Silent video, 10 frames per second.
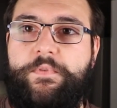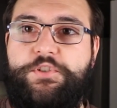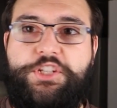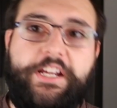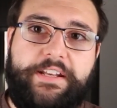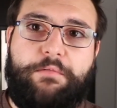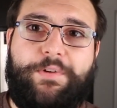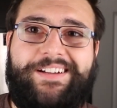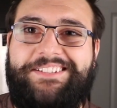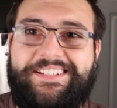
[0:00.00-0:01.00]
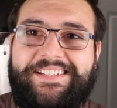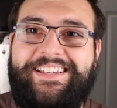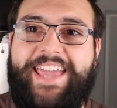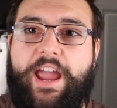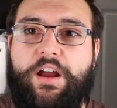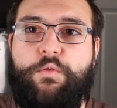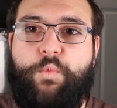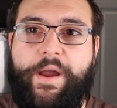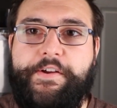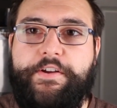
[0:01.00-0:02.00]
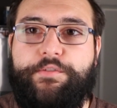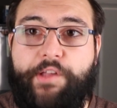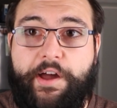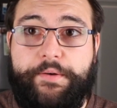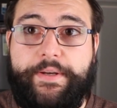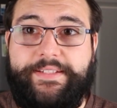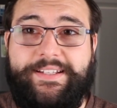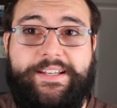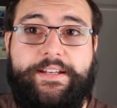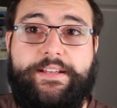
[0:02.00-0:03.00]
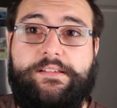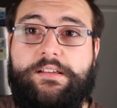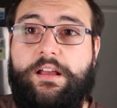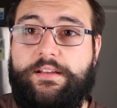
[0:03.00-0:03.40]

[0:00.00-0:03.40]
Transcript: Chia Network doesn't care where your lottery ticket is